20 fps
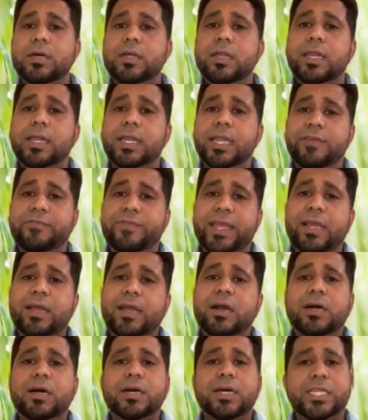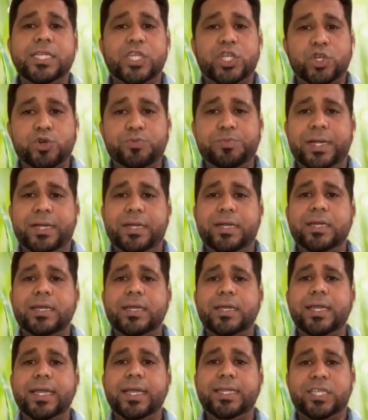leaving an instrument
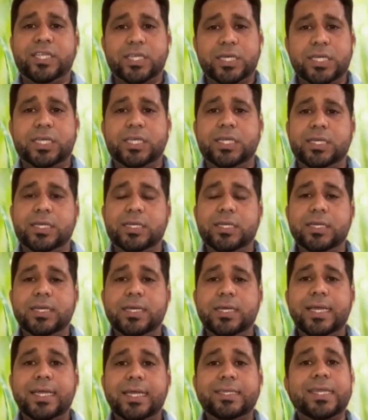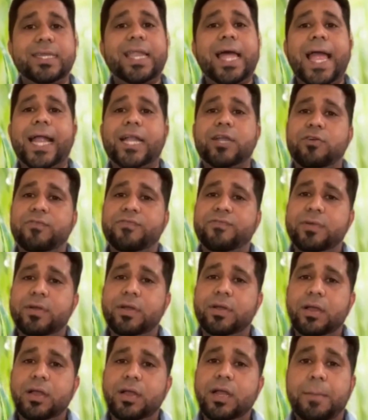in surgery is an act of
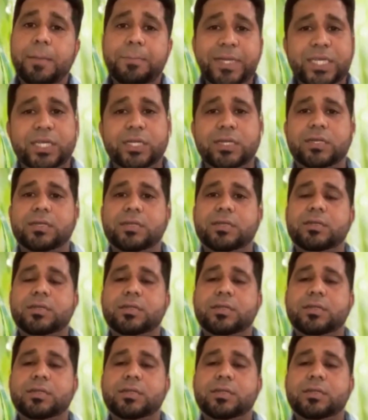commission.